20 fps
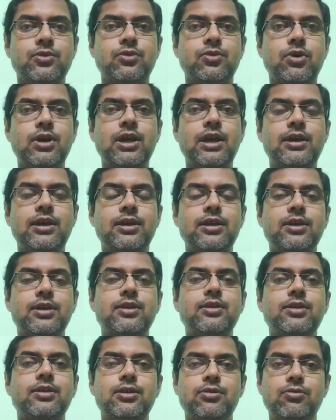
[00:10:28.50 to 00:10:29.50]
Okay,
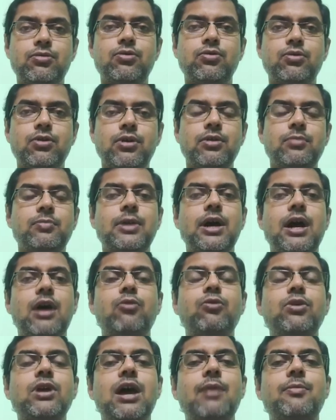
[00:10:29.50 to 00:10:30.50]

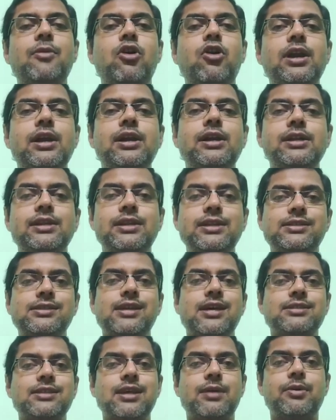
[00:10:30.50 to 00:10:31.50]
we have already
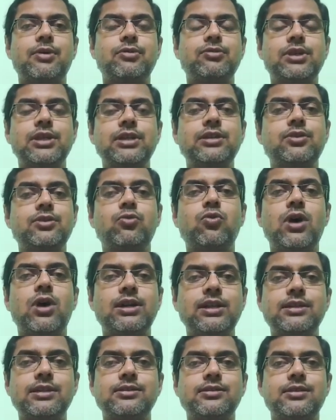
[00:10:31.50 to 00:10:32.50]
discussed about it,
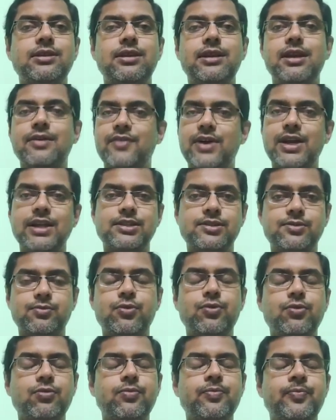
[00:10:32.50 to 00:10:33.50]
what is the reference
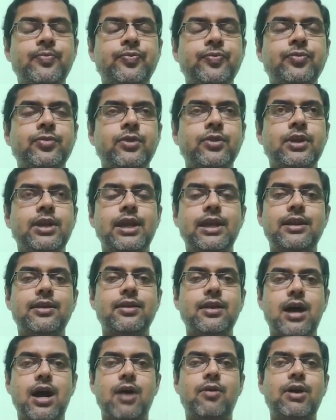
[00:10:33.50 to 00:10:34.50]
book
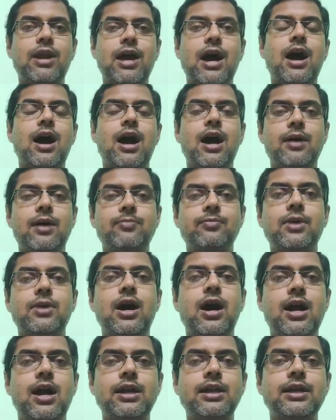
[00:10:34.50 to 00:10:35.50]
in our
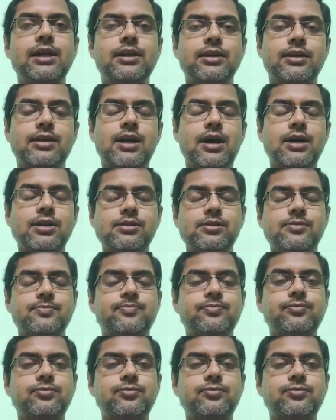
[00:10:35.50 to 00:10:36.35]
earlier class.